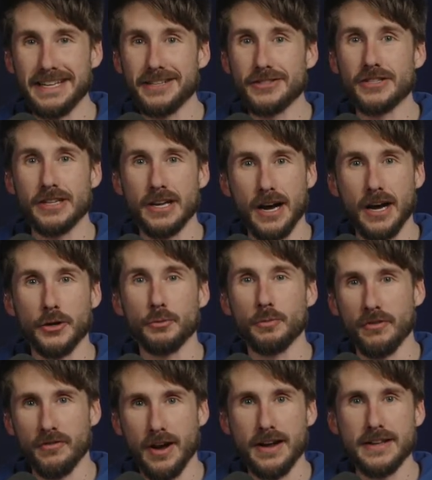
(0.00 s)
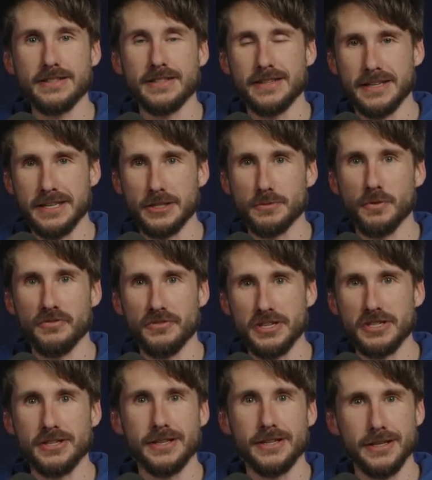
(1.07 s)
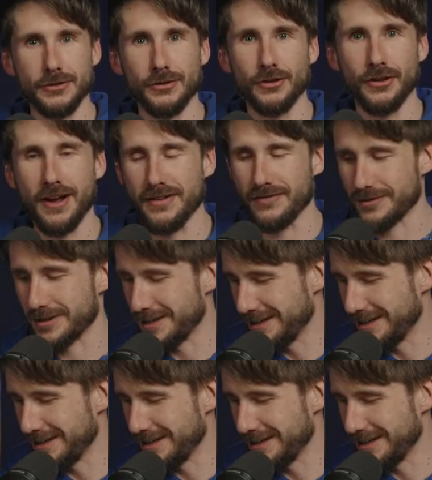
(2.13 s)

is the God who provides and His provision in your life.